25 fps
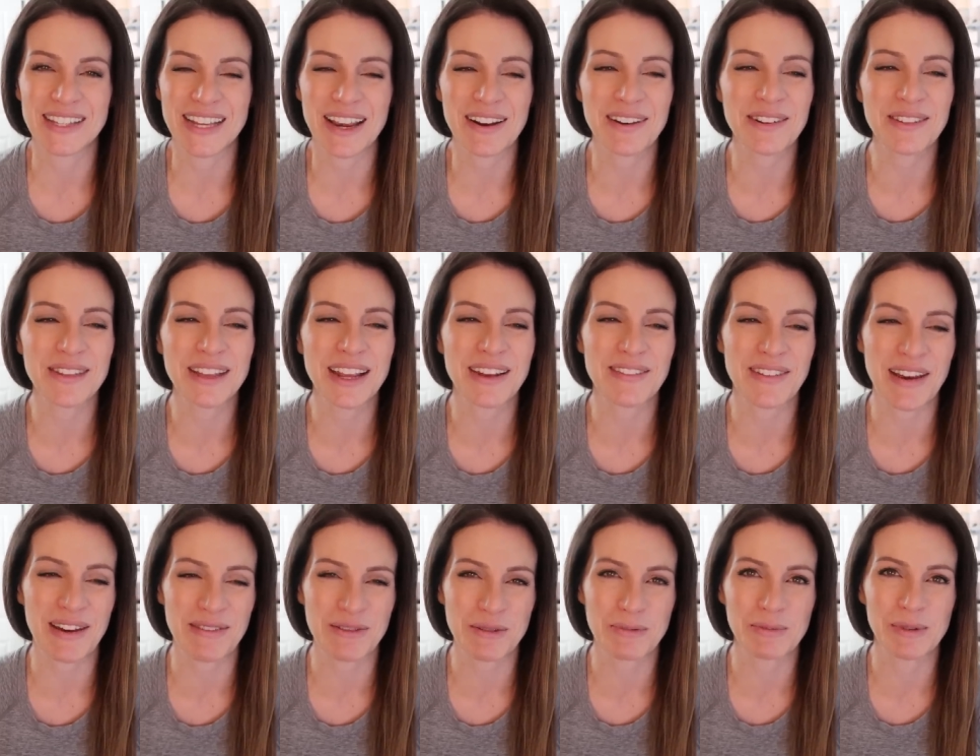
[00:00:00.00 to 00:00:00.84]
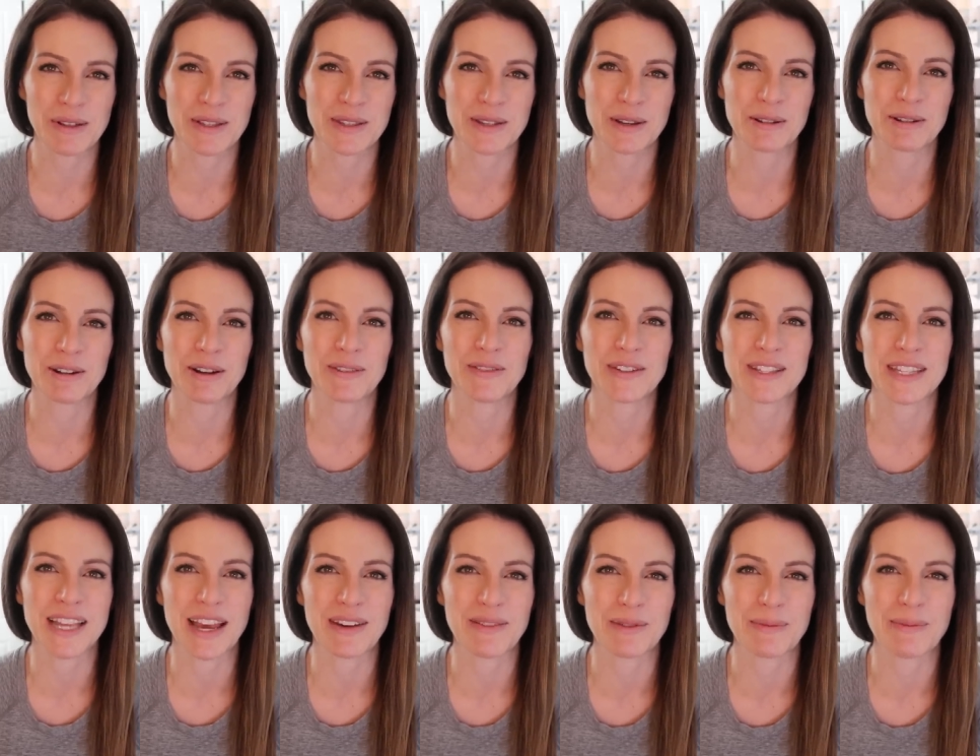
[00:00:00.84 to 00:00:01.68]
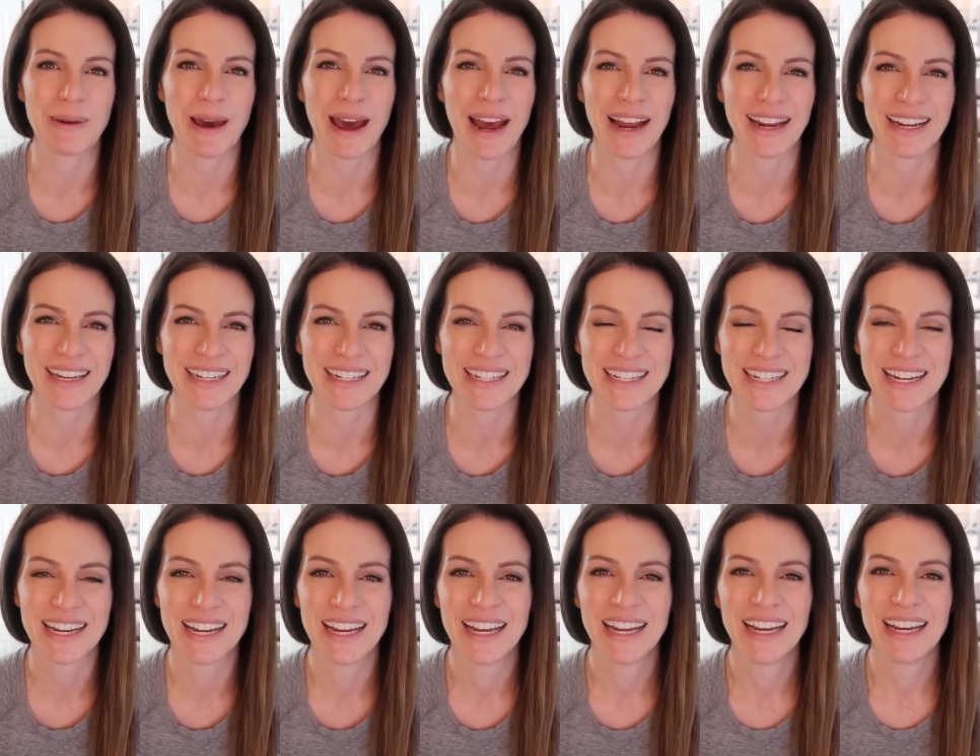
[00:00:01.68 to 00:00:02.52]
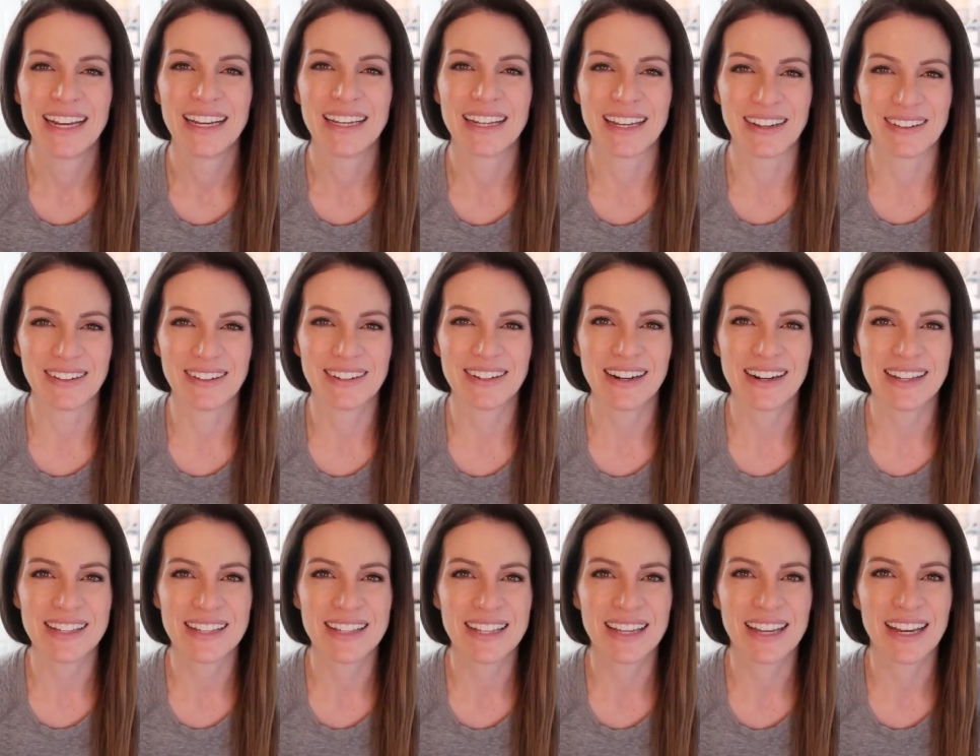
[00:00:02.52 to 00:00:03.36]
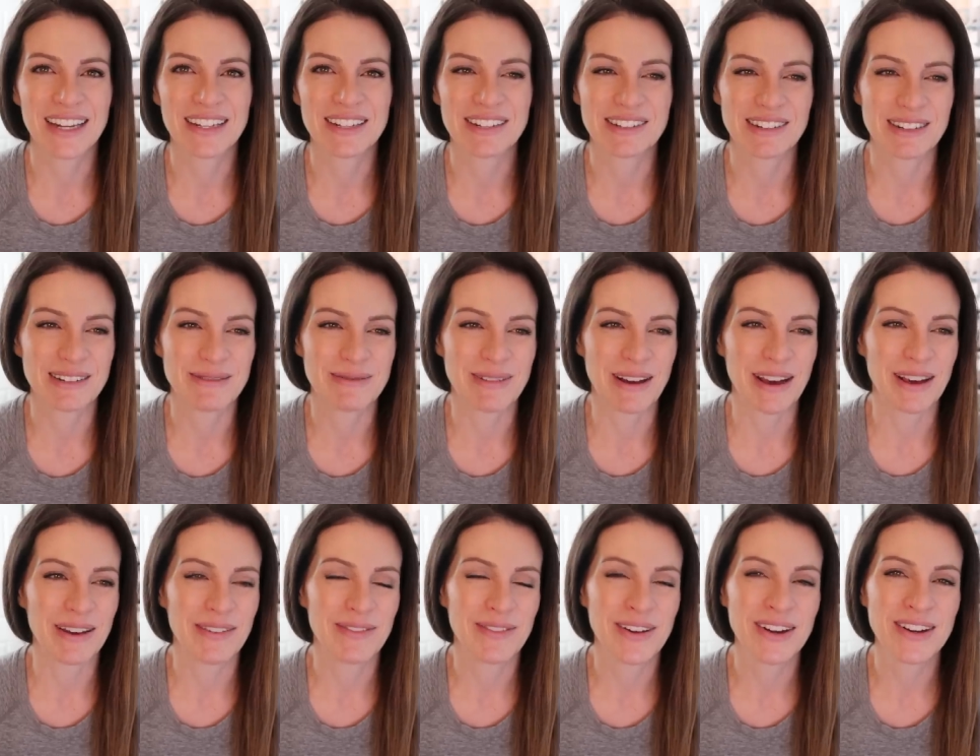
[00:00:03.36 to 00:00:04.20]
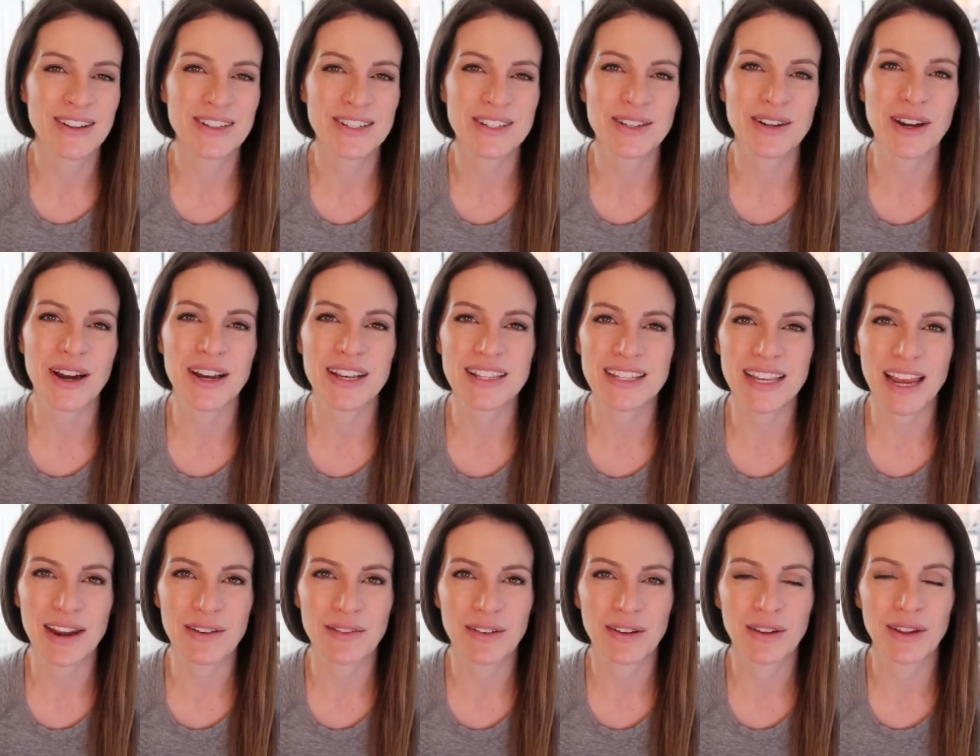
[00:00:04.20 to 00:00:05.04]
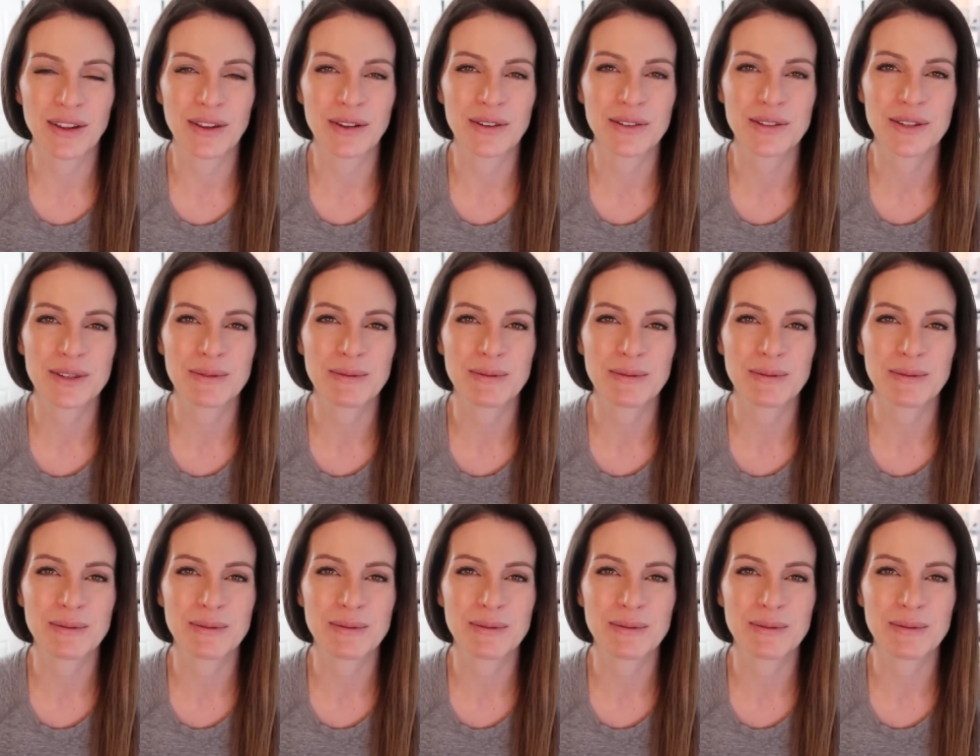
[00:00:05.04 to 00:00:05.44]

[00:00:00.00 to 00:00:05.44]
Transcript: I don't think I've ever been so nervous to have a package go across the country, but fingers crossed everything goes